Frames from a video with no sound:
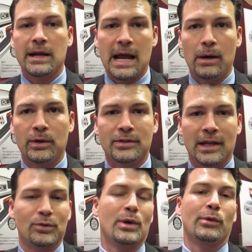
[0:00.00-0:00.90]
right now
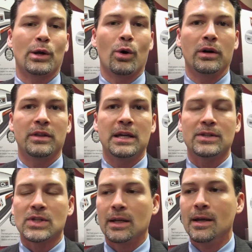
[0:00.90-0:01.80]
as we record
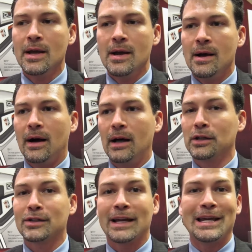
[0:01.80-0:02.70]
this, and
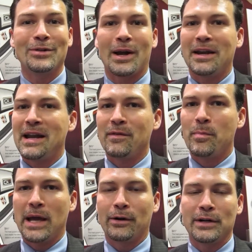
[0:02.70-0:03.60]
looks like he's ready to have
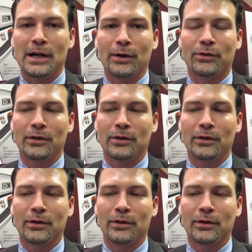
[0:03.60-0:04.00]
a banner year.